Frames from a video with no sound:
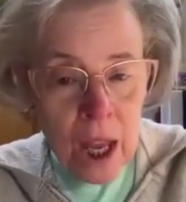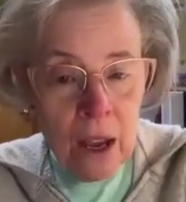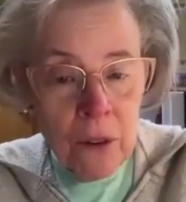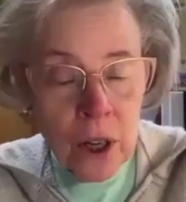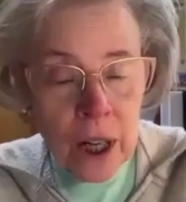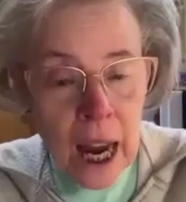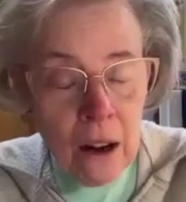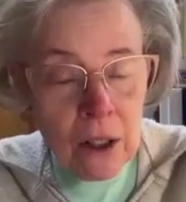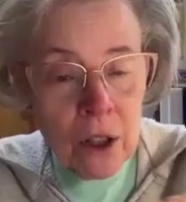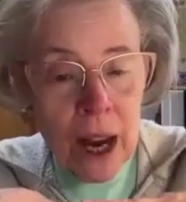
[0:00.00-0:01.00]
If your
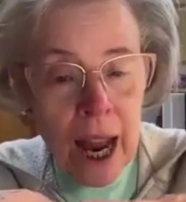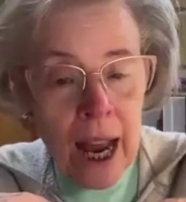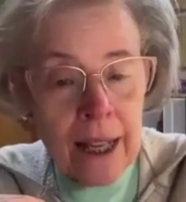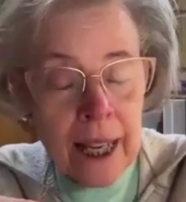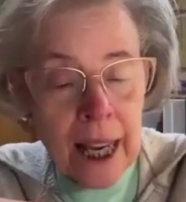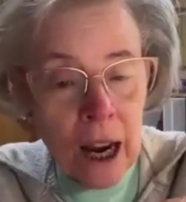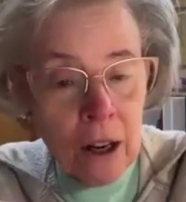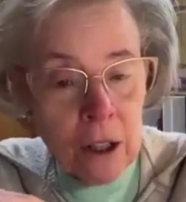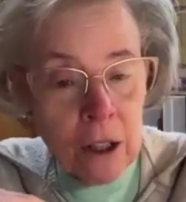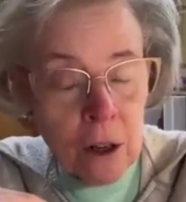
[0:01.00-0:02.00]
character has a
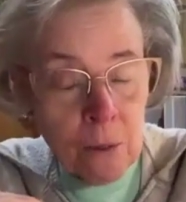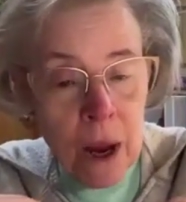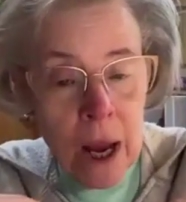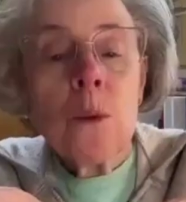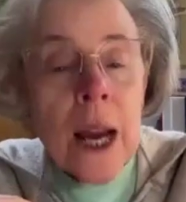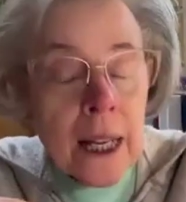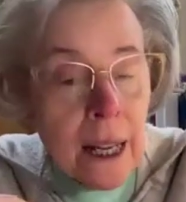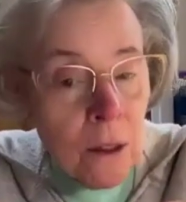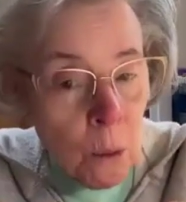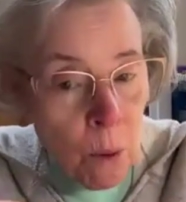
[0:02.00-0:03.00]
character trait
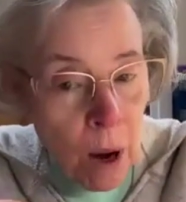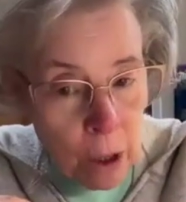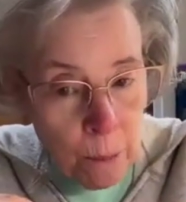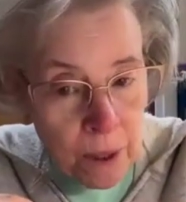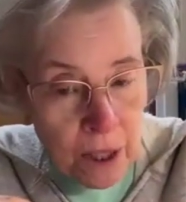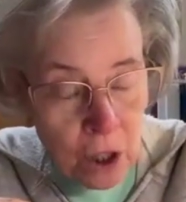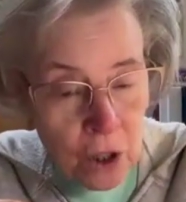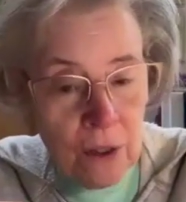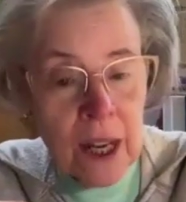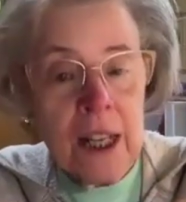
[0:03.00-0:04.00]
in the rudder
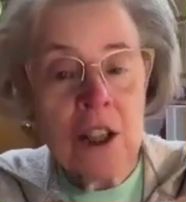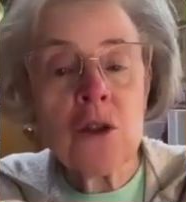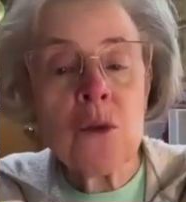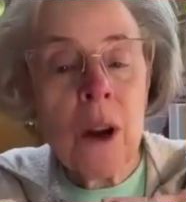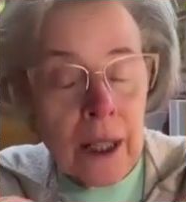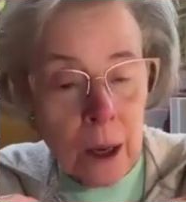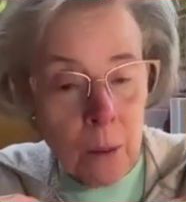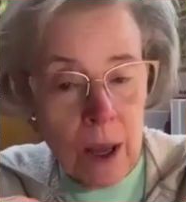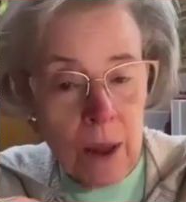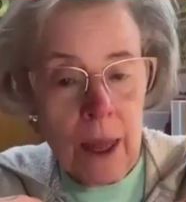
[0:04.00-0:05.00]
position that he's struggling
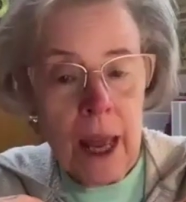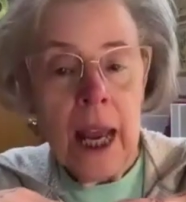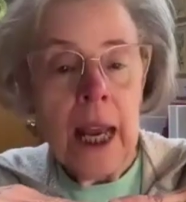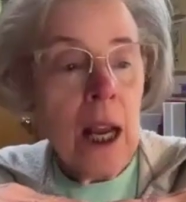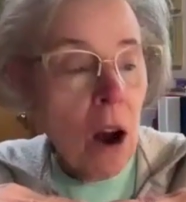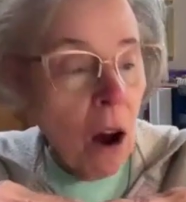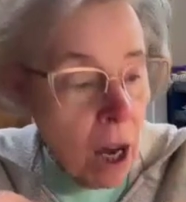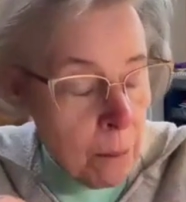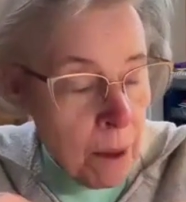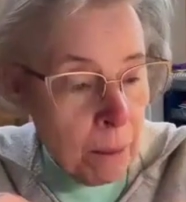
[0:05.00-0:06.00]
with, he
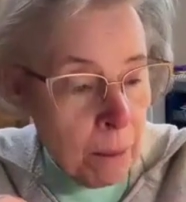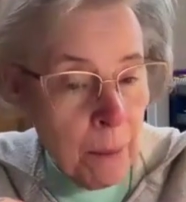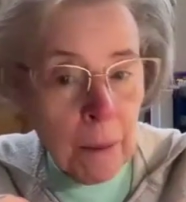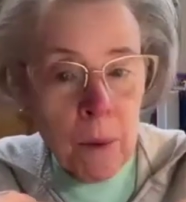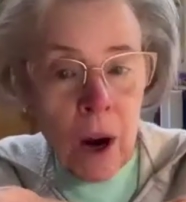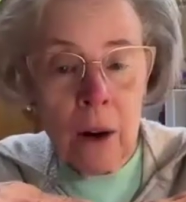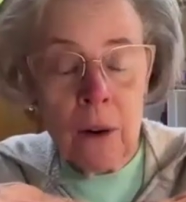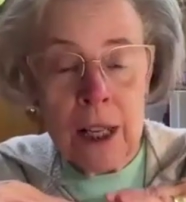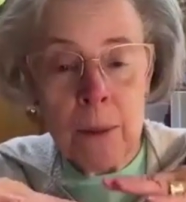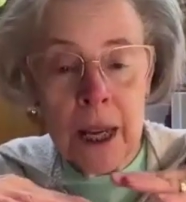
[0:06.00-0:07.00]
ought to be able to make
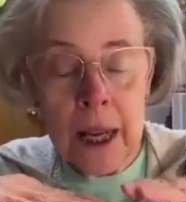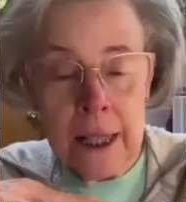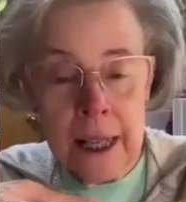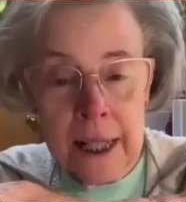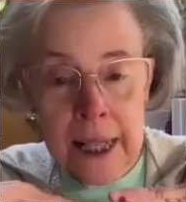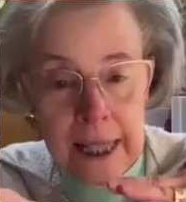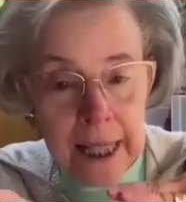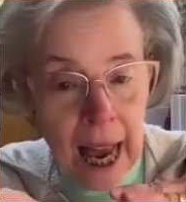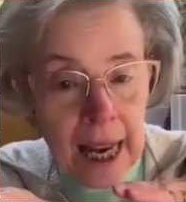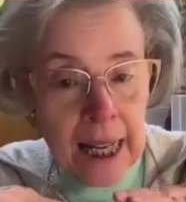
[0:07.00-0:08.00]
progress because he's
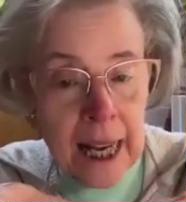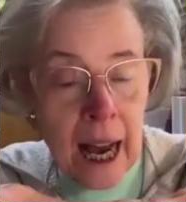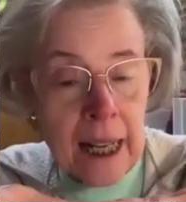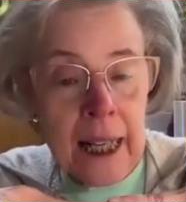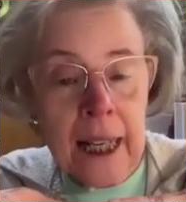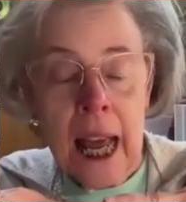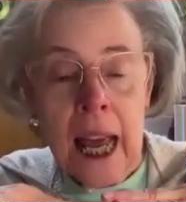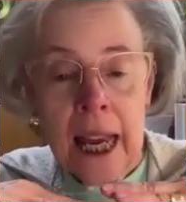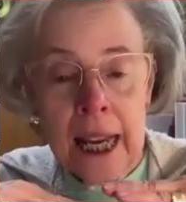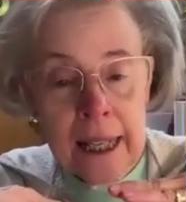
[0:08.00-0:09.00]
deciding on it.
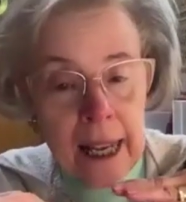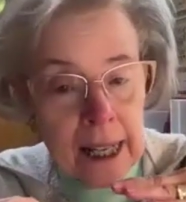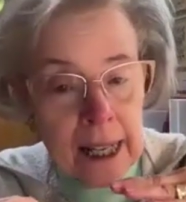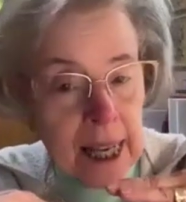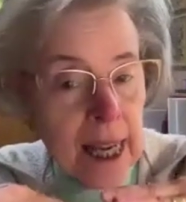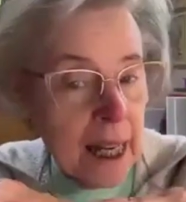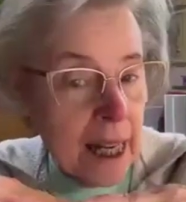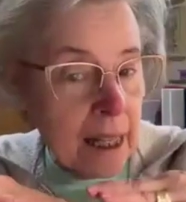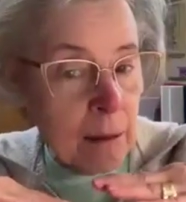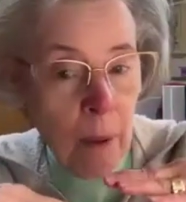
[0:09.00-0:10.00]
It's in
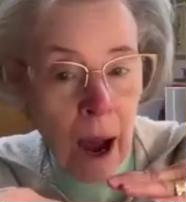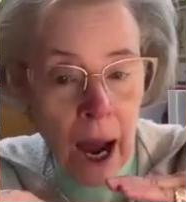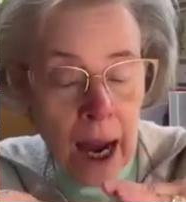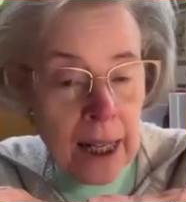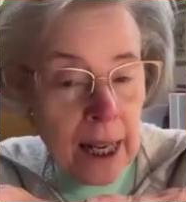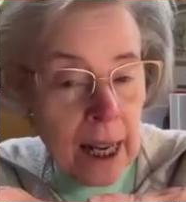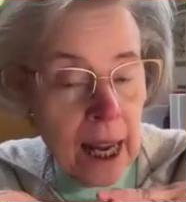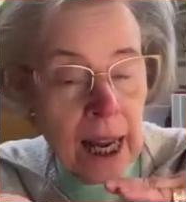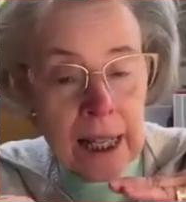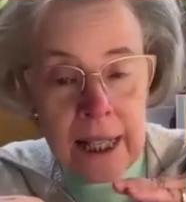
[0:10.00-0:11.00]
his mind.
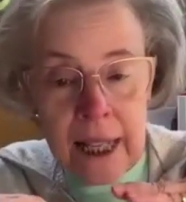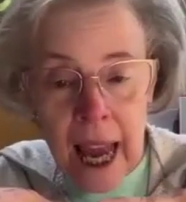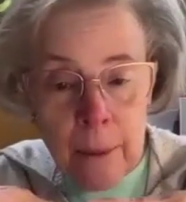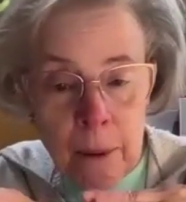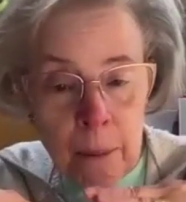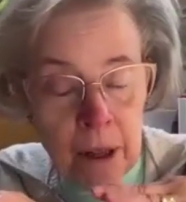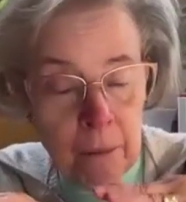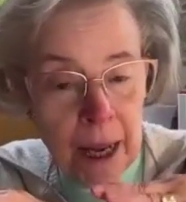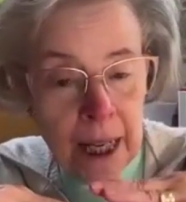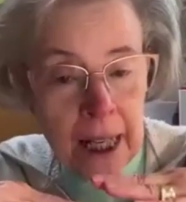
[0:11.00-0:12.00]
He's capable
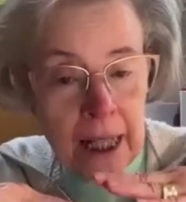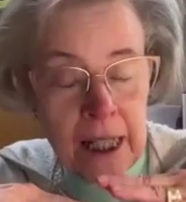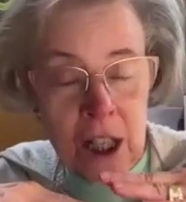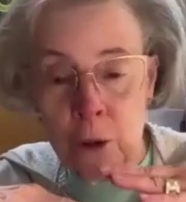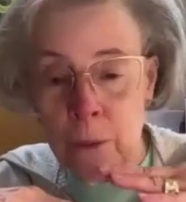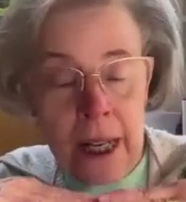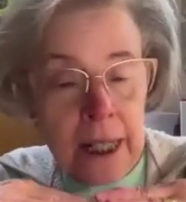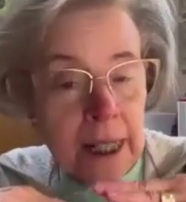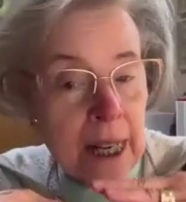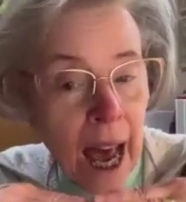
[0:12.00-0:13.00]
of making a decision, but
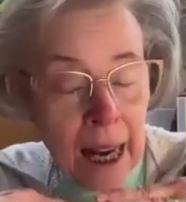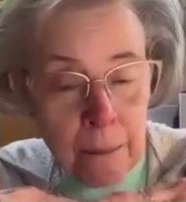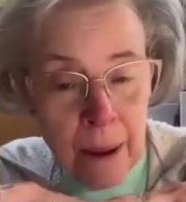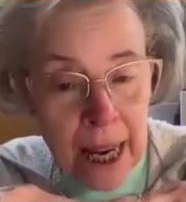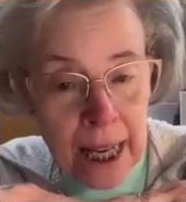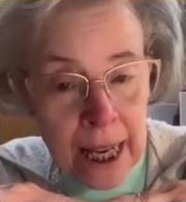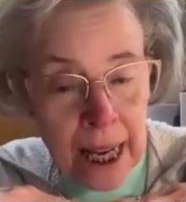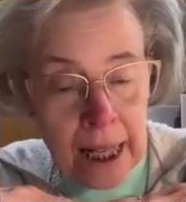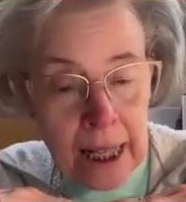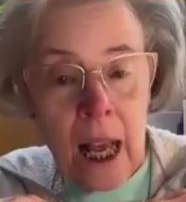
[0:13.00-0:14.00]
he's not making
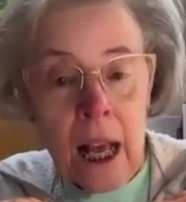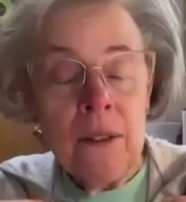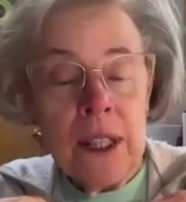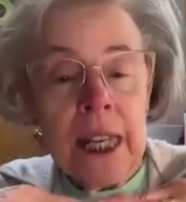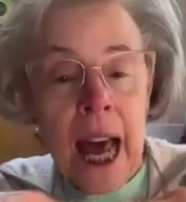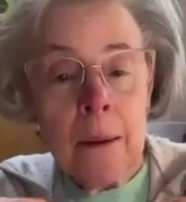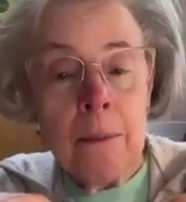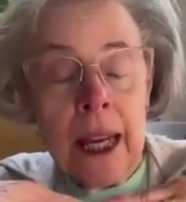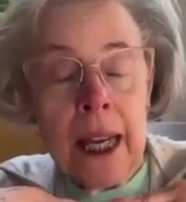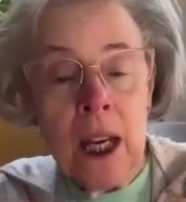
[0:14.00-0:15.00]
it. And if he's not
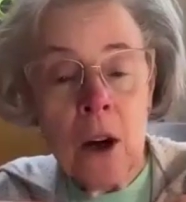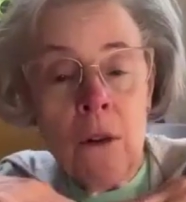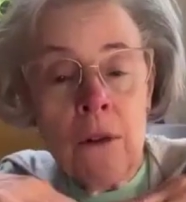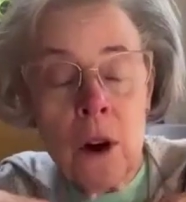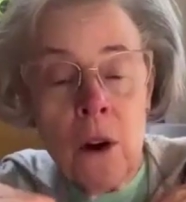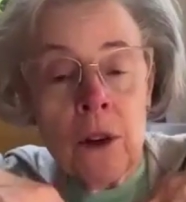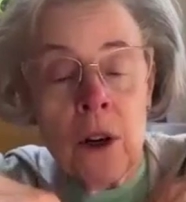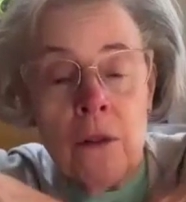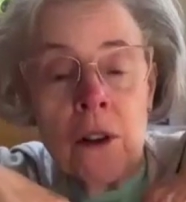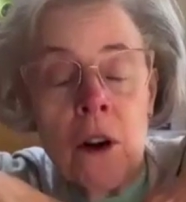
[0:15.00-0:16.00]
making it over and over
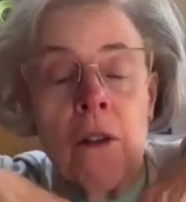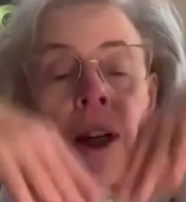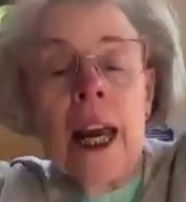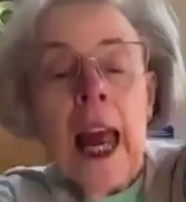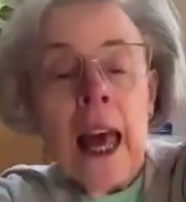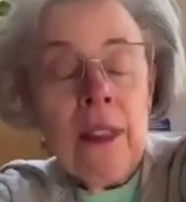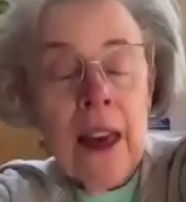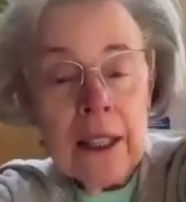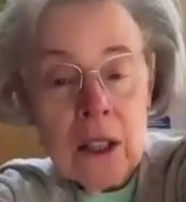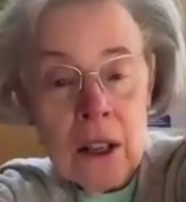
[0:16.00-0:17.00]
and over and over again,
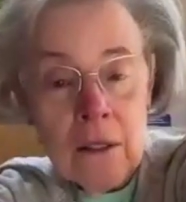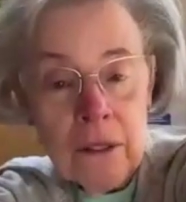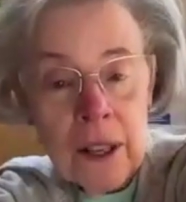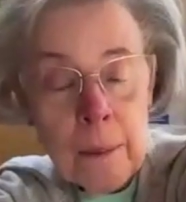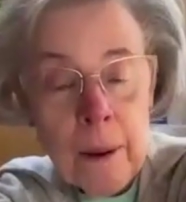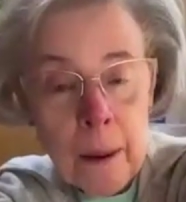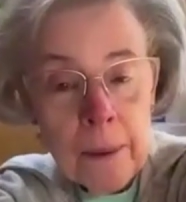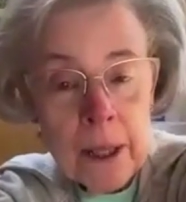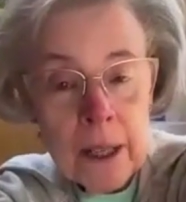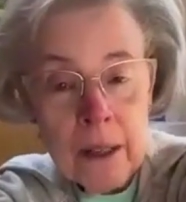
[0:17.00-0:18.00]
that's going to flip
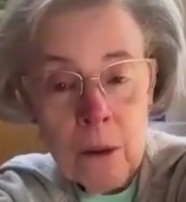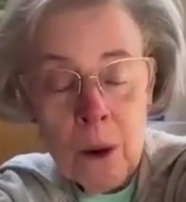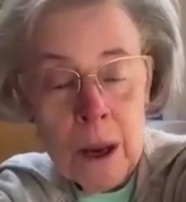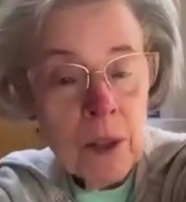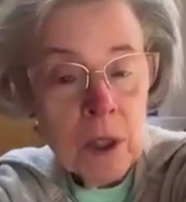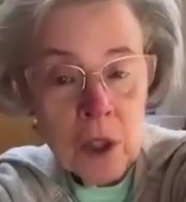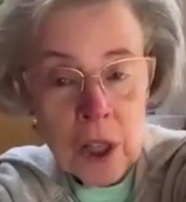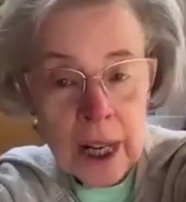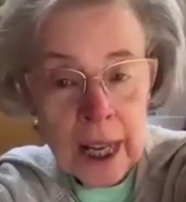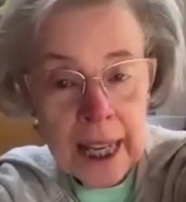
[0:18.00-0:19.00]
up into the wing
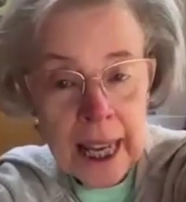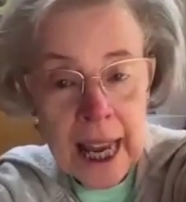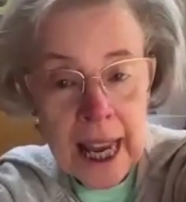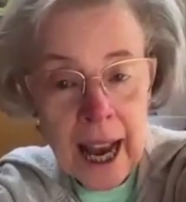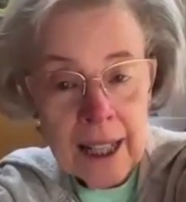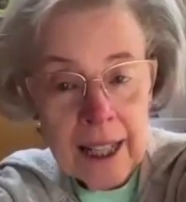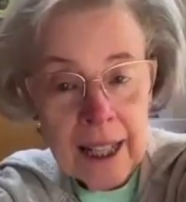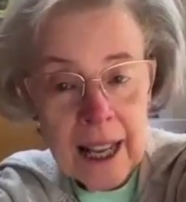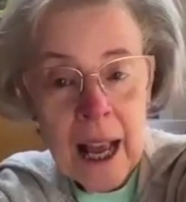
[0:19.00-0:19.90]
position and get chaotic.